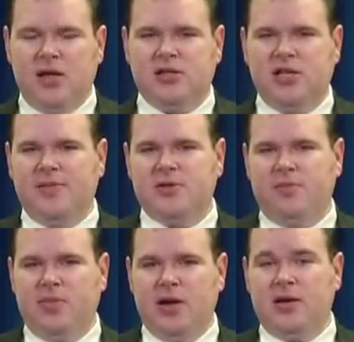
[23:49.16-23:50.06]
seems
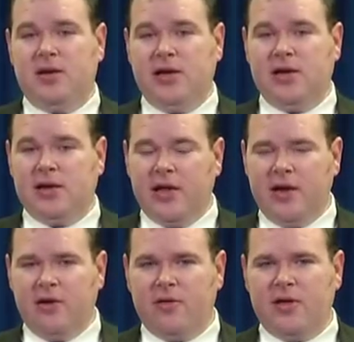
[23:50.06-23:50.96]
abundantly
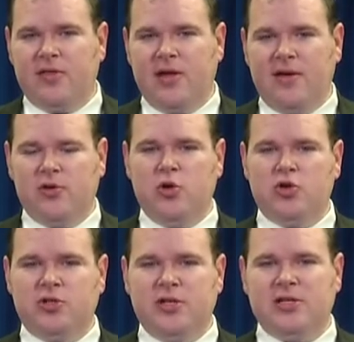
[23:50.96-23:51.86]
clear that the
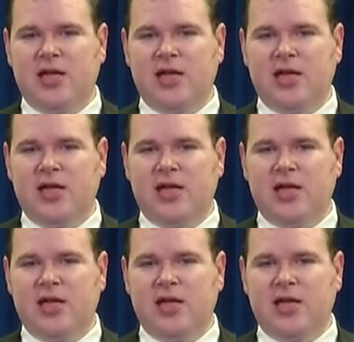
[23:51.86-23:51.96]
evolutionist